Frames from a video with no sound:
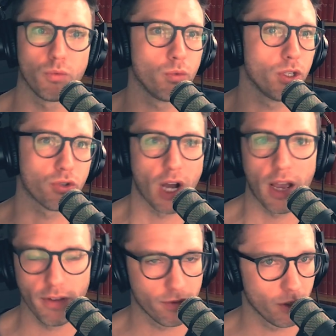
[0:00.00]
We
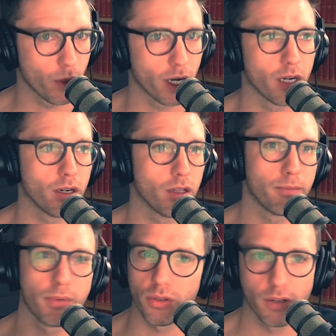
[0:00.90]
drive everywhere. The
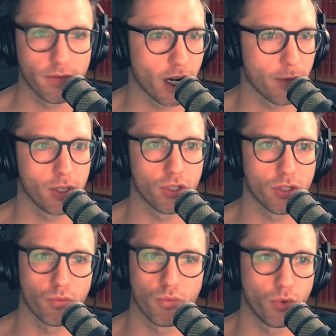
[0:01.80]
built environment
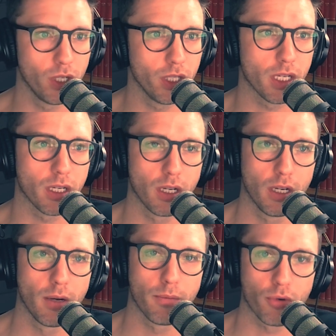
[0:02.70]
just really
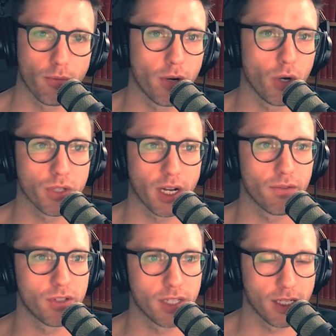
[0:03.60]
promotes kind
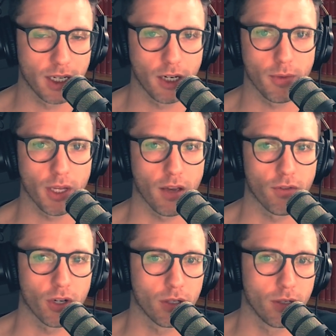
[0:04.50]
of sedentary
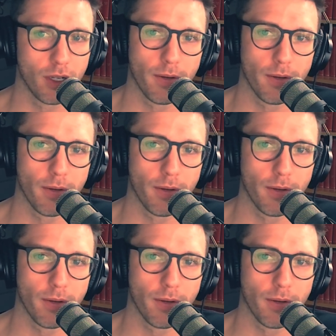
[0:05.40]
behavior.